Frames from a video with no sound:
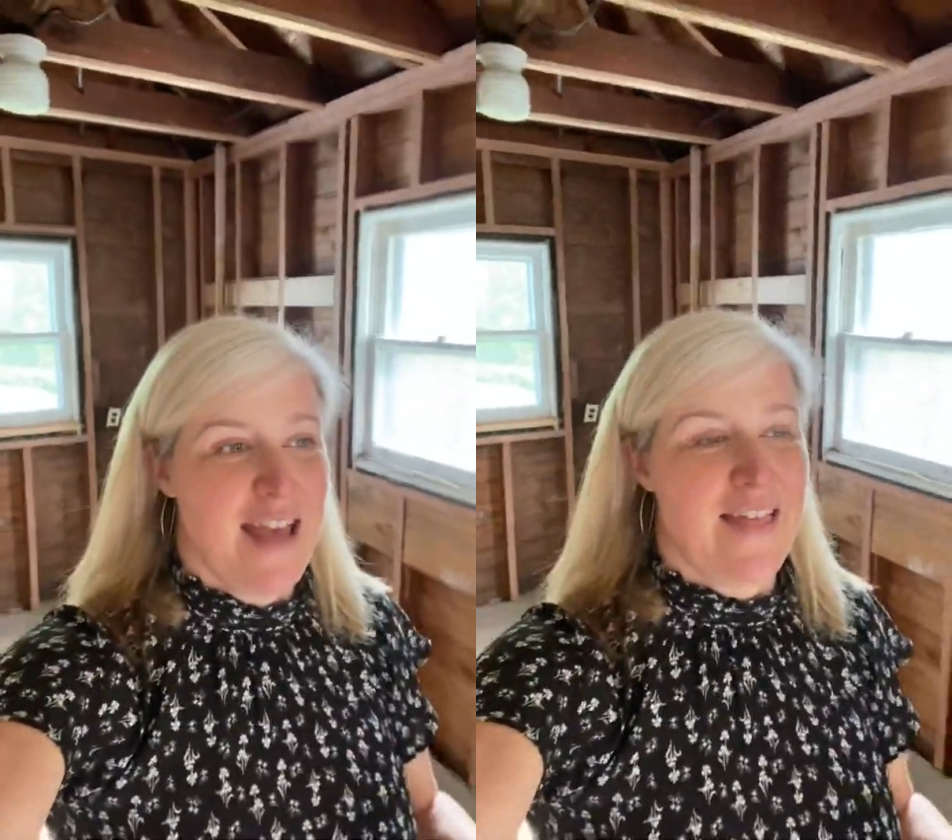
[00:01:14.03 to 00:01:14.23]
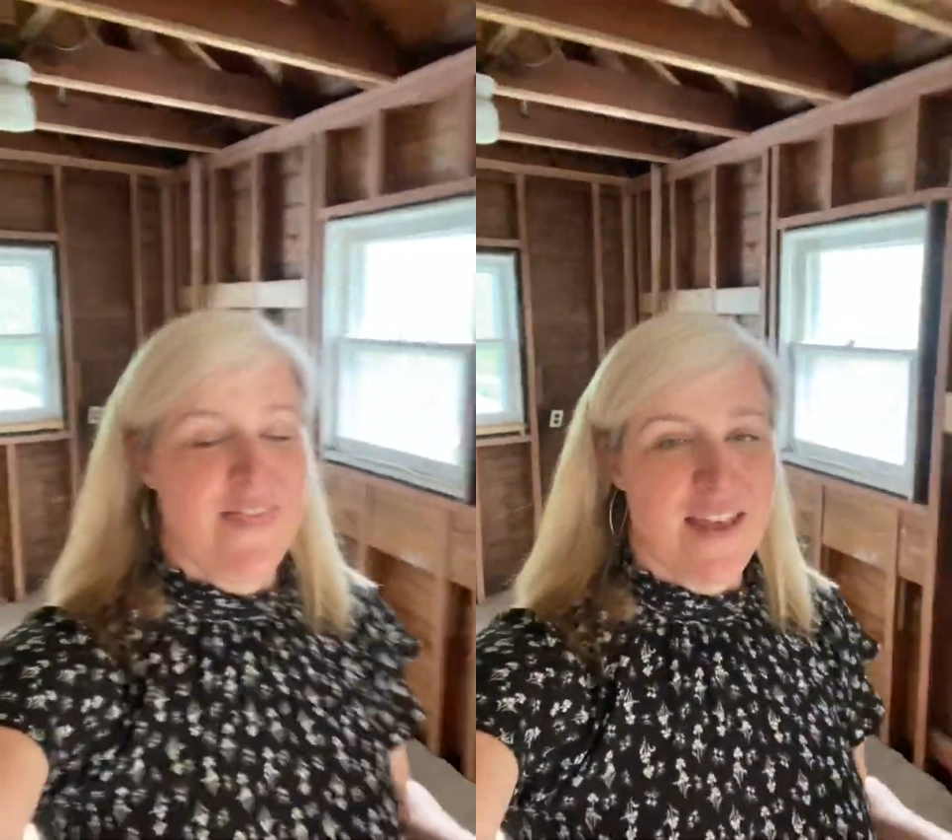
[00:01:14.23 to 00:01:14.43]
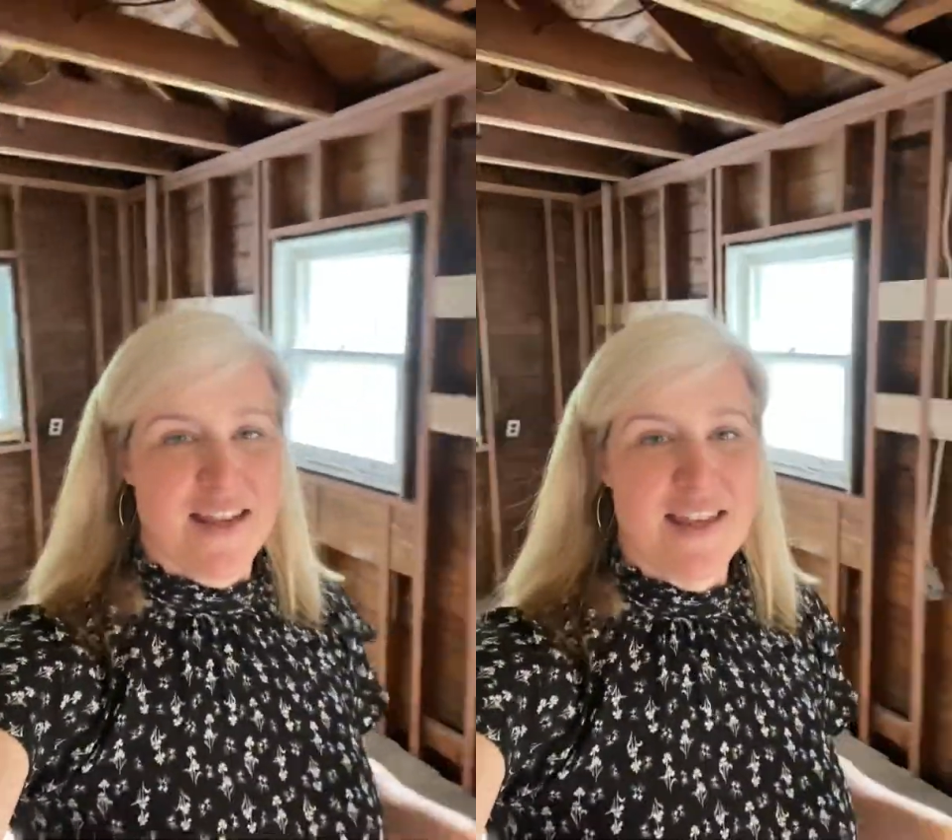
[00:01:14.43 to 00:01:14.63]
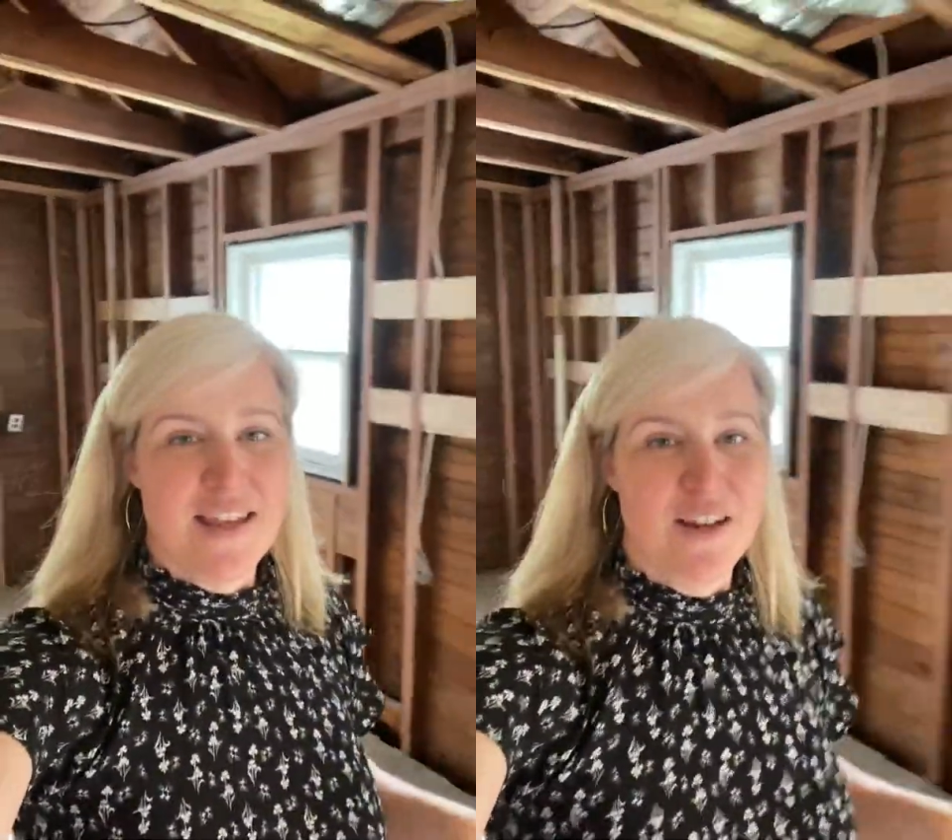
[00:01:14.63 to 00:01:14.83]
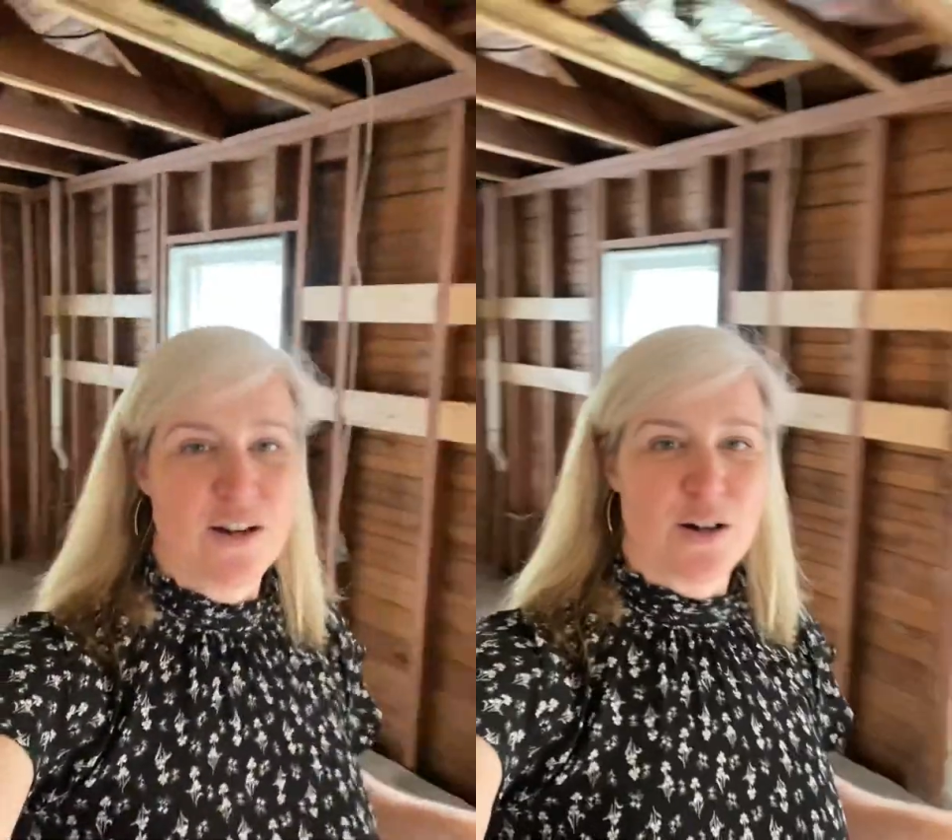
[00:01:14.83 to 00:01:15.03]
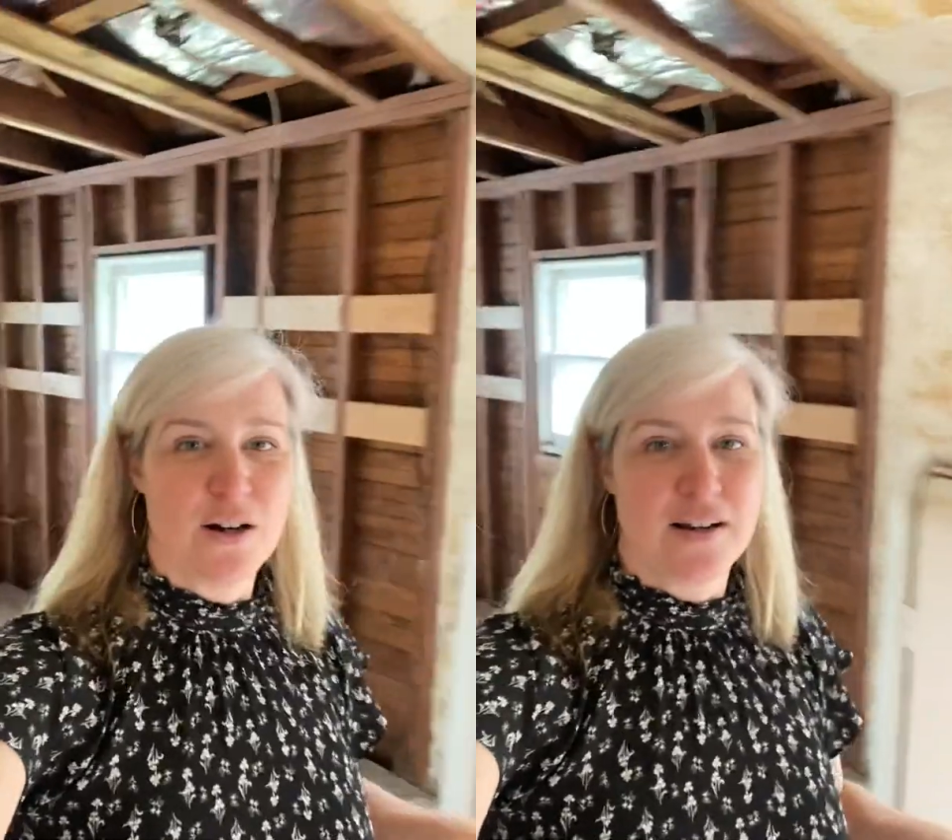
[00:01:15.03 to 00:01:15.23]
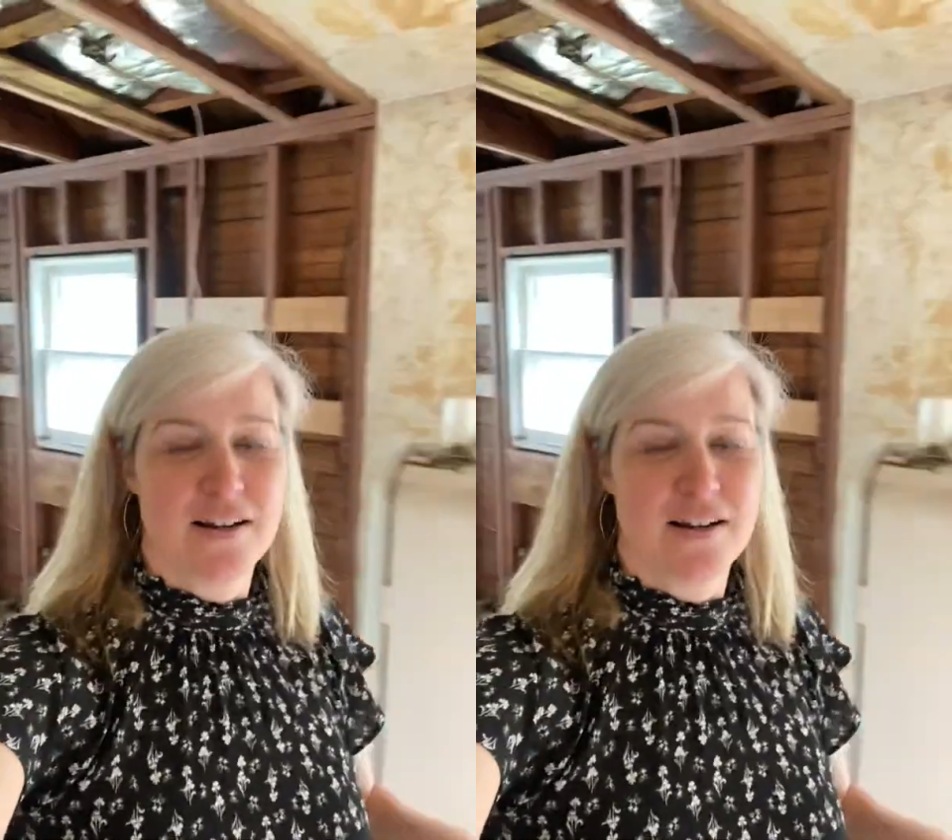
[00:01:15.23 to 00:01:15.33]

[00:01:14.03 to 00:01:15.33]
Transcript: And then here,